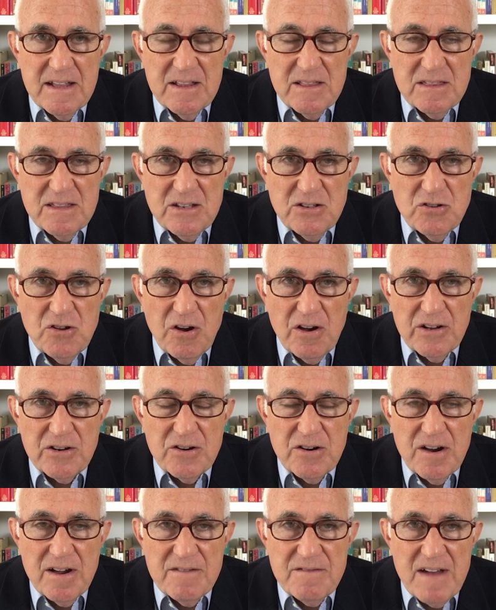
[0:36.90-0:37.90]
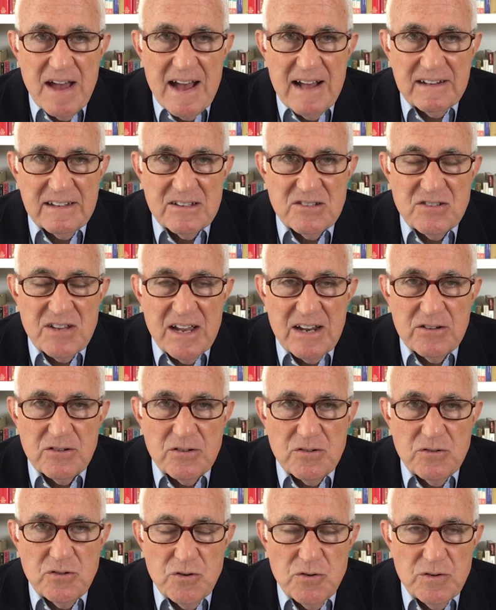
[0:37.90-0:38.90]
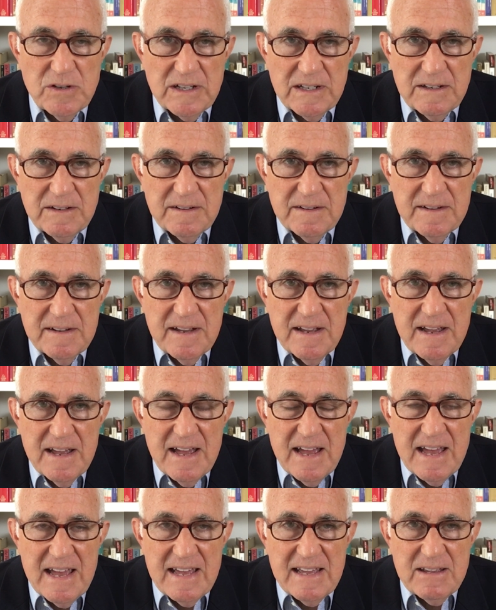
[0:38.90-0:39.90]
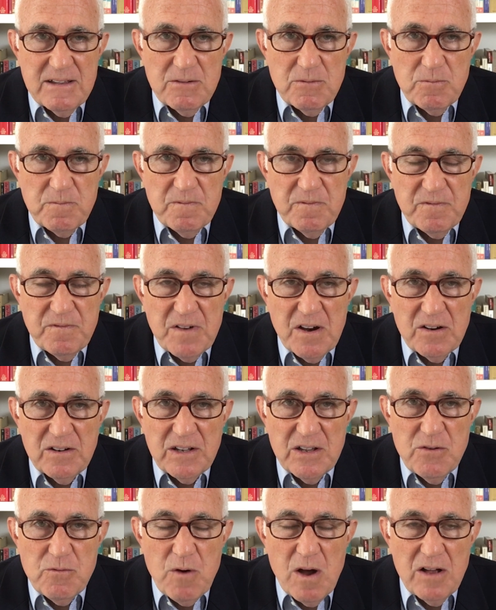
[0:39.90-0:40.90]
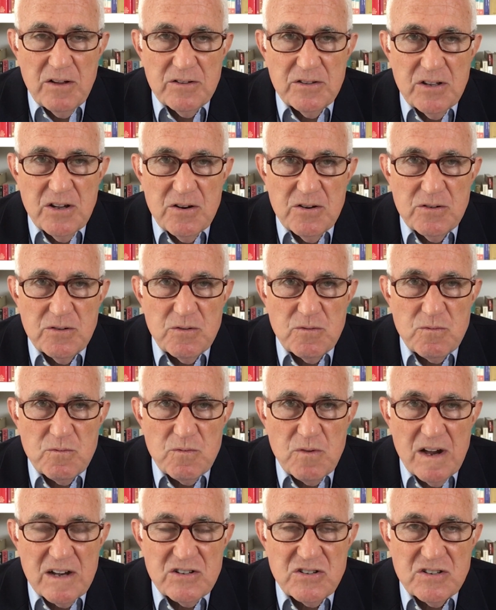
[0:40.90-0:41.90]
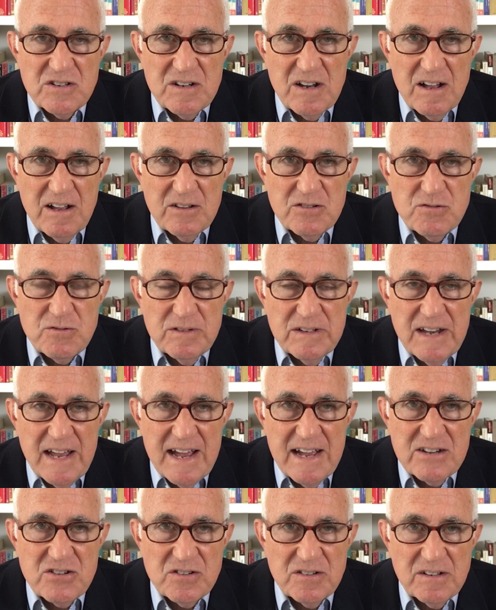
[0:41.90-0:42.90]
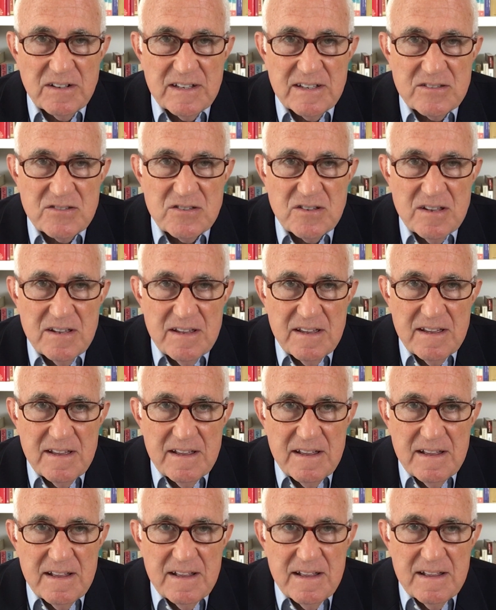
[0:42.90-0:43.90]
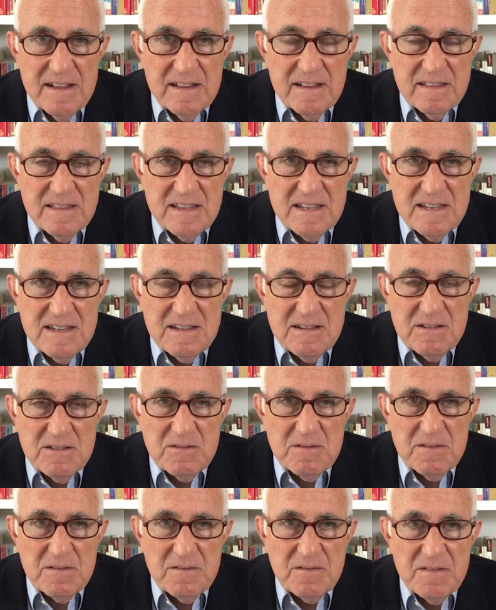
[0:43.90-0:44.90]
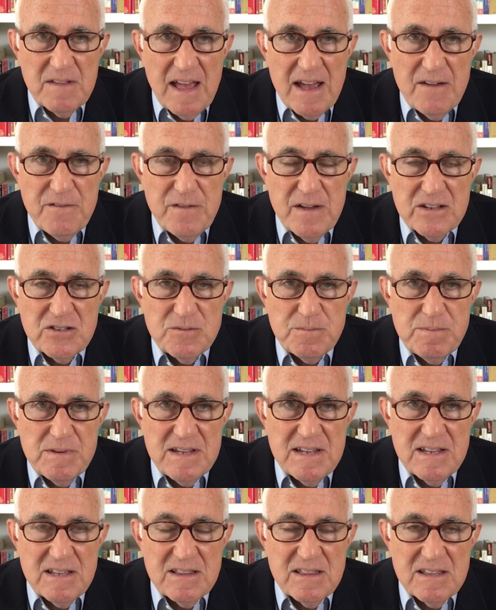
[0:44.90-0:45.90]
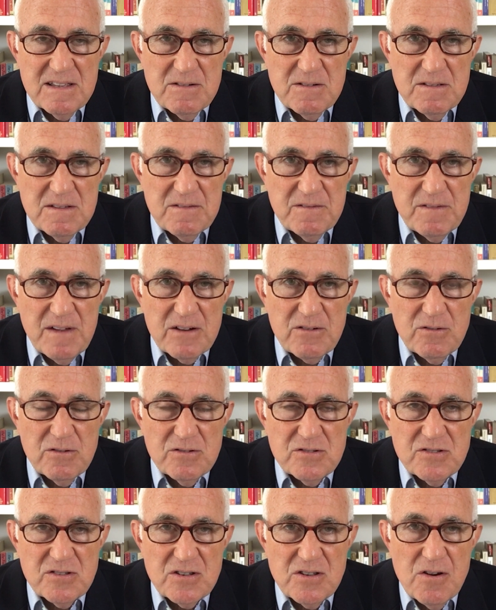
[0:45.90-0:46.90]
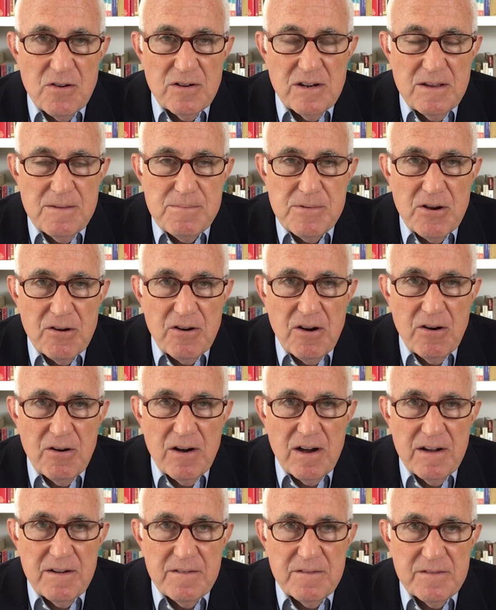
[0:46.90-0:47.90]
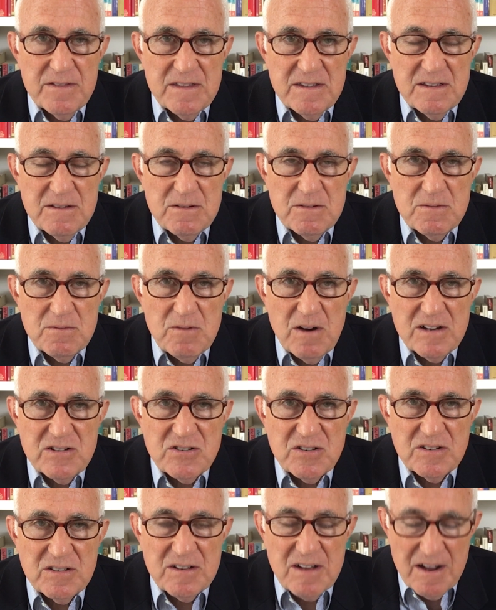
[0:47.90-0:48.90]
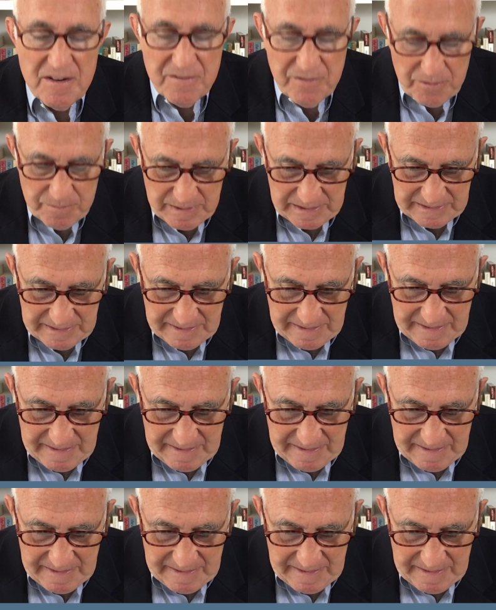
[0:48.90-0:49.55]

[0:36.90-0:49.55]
the daughter of Alexander Dugin, a fairly well known Russian ultranationalist. The FSB, the Federal Security Bureau of the Russian government,